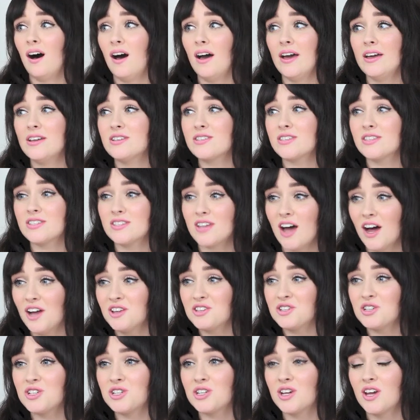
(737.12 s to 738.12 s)
It's
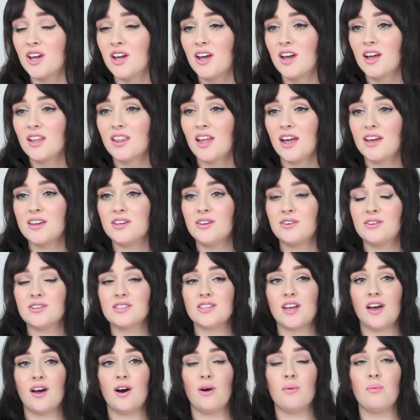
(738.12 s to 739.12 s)
such, like, you
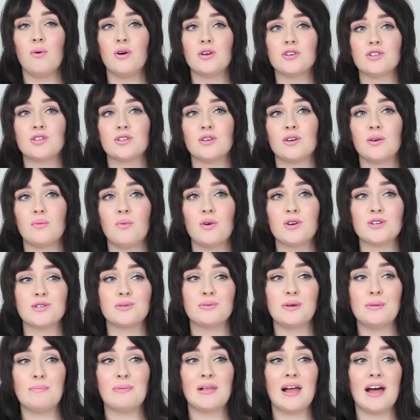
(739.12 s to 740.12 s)
could say, oh, what
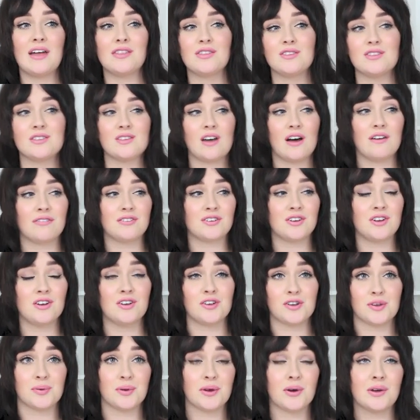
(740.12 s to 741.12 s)
should we plan this
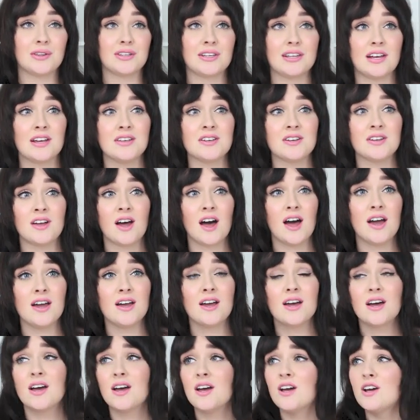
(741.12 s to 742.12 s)
afternoon? Should we go on the London Eye?